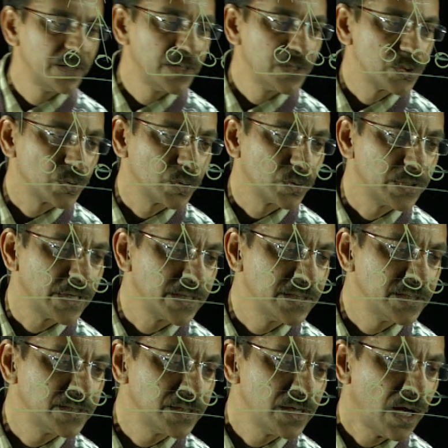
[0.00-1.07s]
So, that
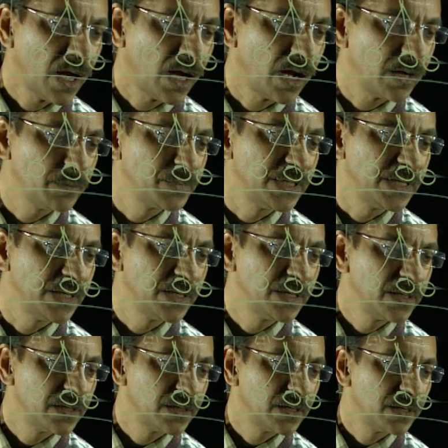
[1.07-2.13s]
is half the
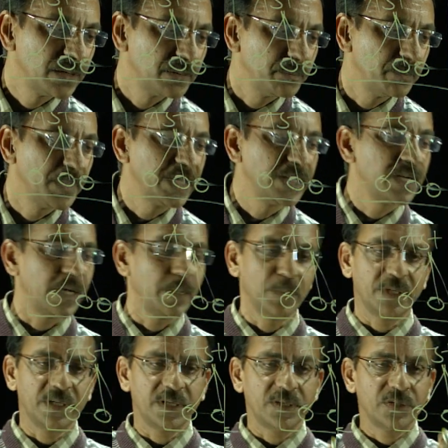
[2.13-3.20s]
main diameter.